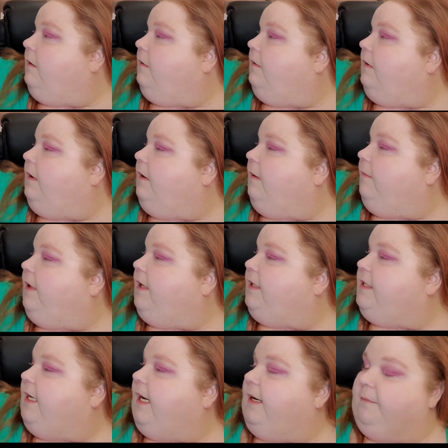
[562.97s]
Then I'm going to
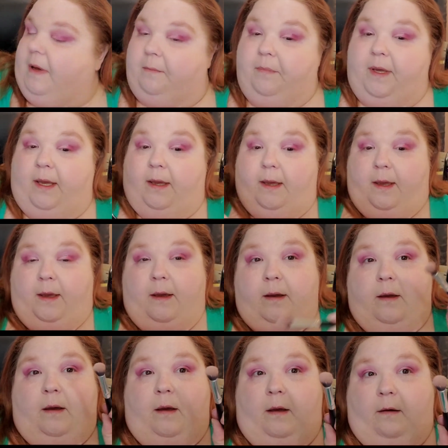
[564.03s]
take my
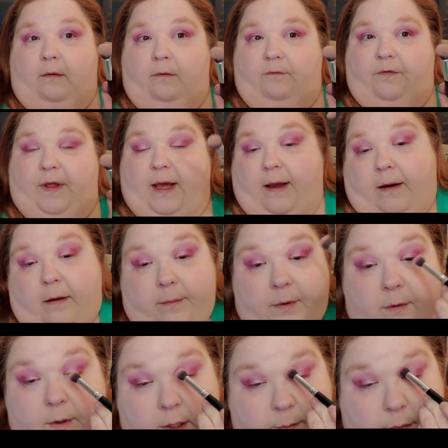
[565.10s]
big flat
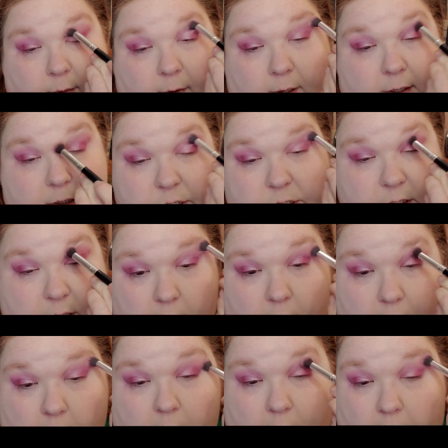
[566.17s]
kabuki brush
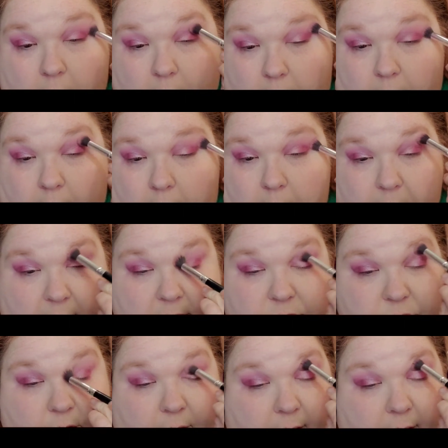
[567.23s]
and make sure